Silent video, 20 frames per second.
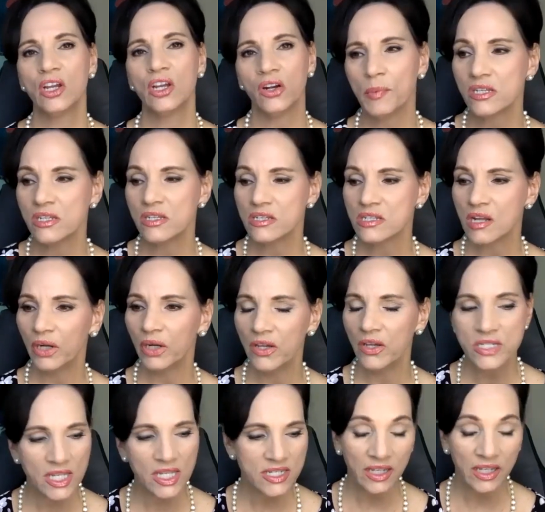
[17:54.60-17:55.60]
encouragement
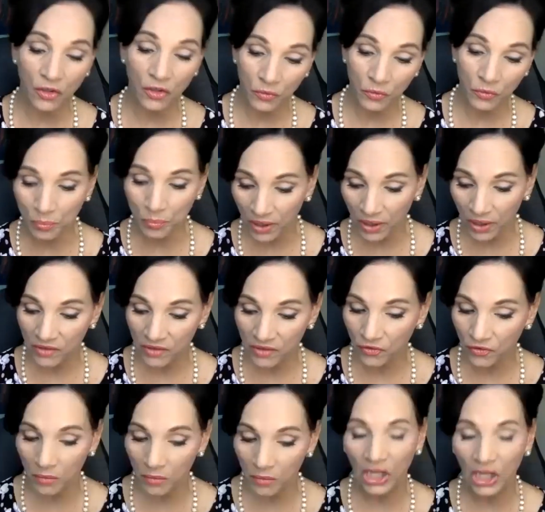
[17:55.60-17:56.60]
to somebody who's
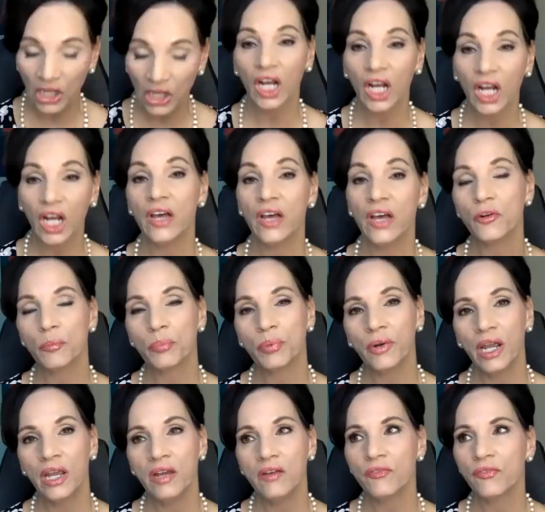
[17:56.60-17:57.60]
listening. They're, they're praying for
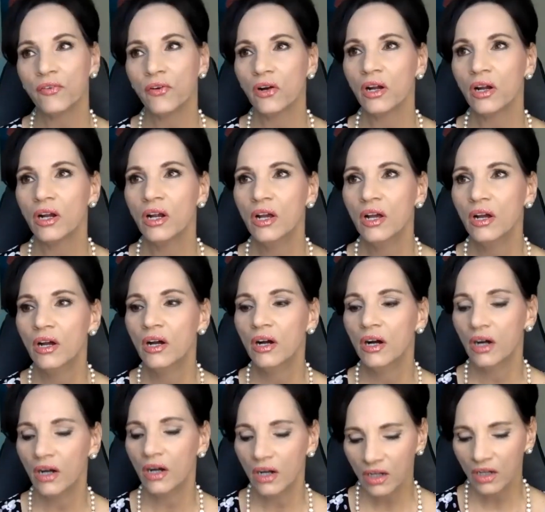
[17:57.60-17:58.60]
America. They're praying for
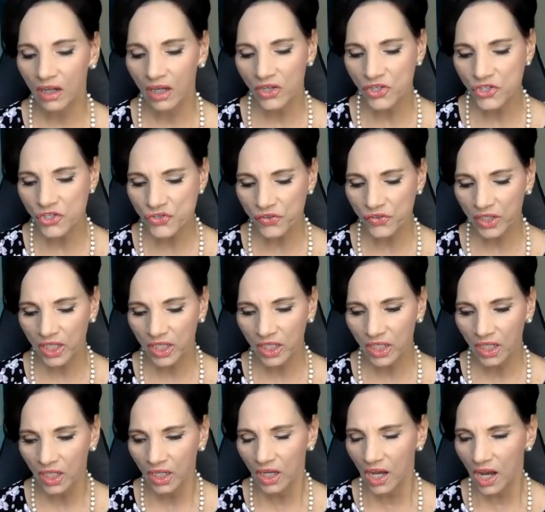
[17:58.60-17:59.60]
our
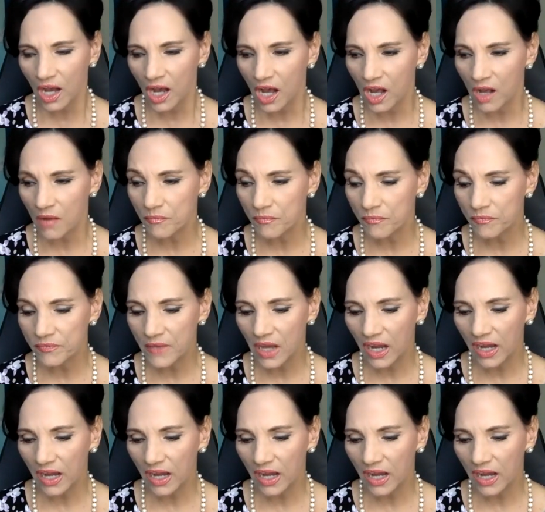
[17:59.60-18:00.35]
country. Um, I,